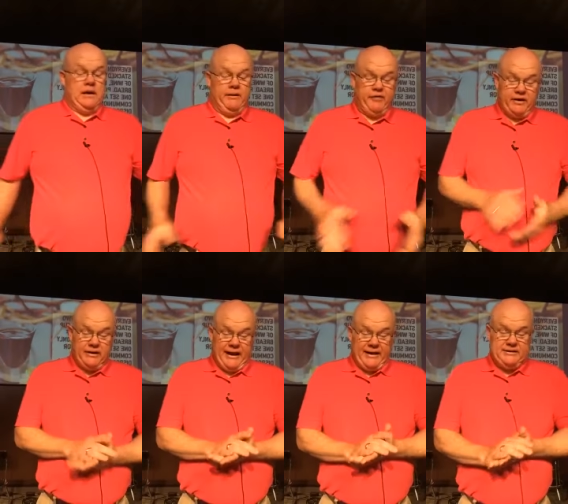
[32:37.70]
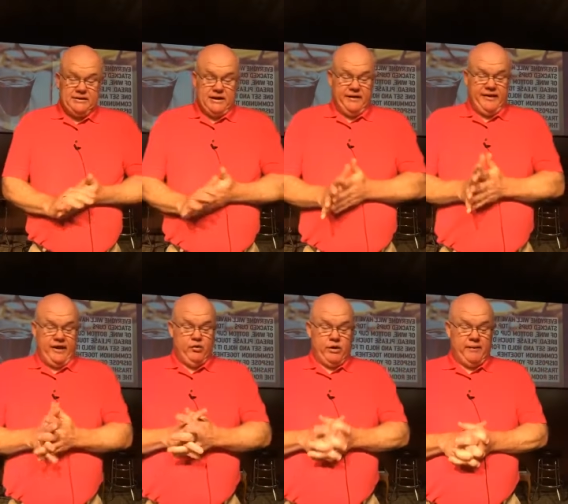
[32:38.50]
I'm very glad uh, that
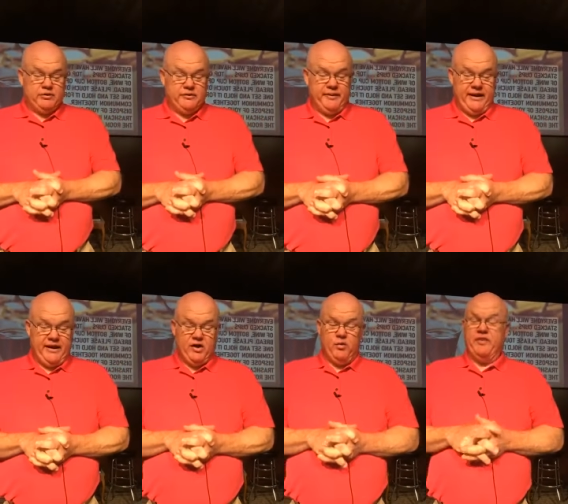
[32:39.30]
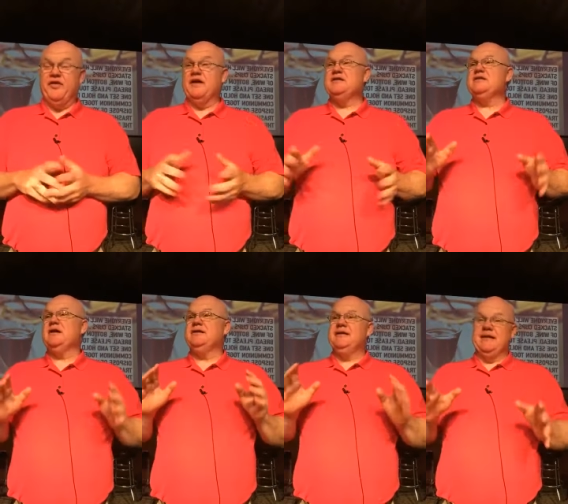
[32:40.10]
you were able to be here with us
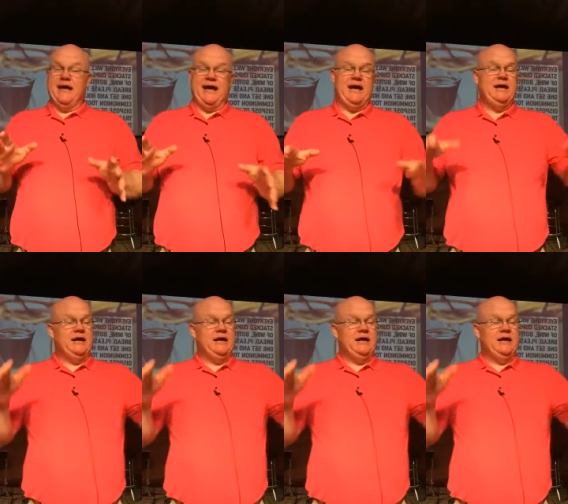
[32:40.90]
today,